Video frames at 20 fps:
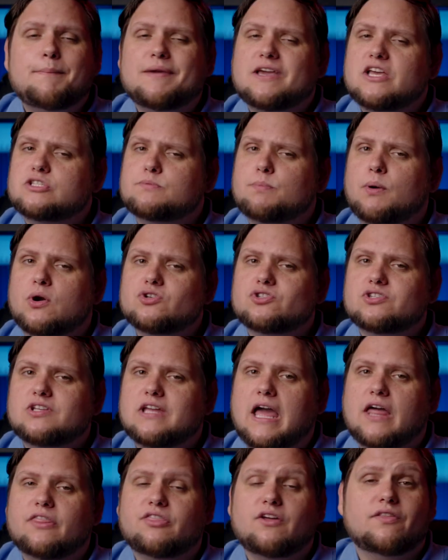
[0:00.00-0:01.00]
because
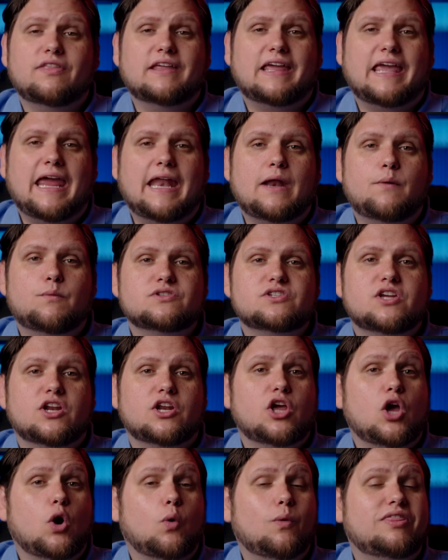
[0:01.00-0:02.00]
personally I thought the Canon was going
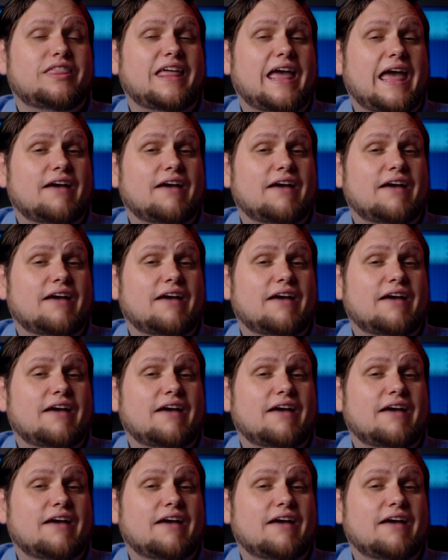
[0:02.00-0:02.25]
to go with the